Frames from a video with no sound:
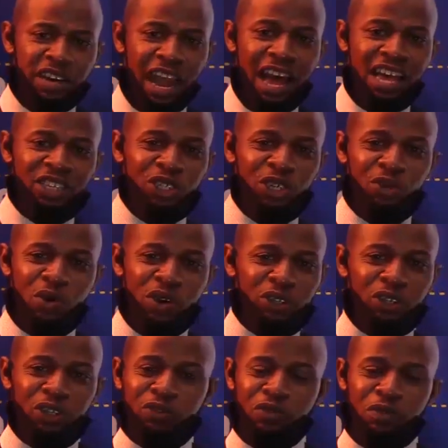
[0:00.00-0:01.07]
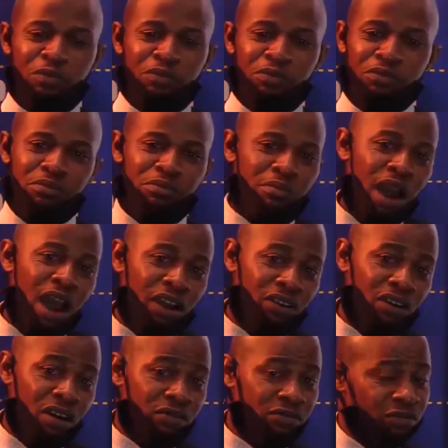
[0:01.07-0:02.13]
answering questions from bar
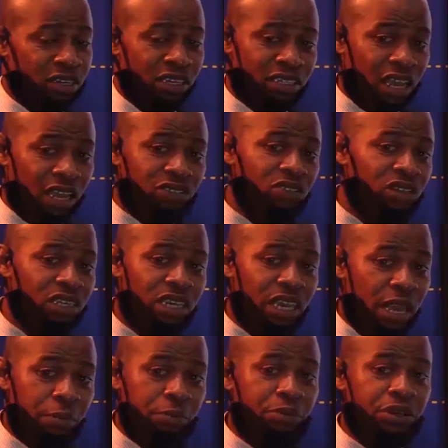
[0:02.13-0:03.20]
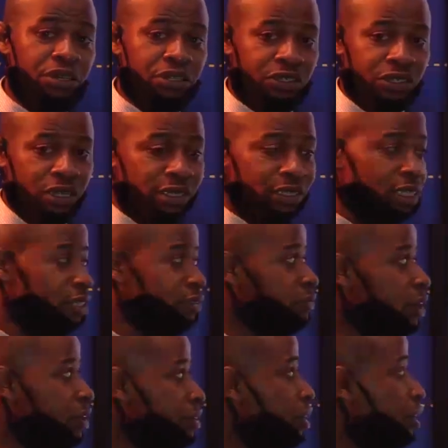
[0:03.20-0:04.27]
graph is actually a breeze. It is
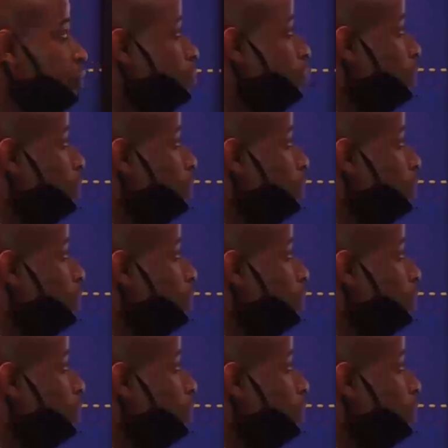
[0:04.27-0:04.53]
very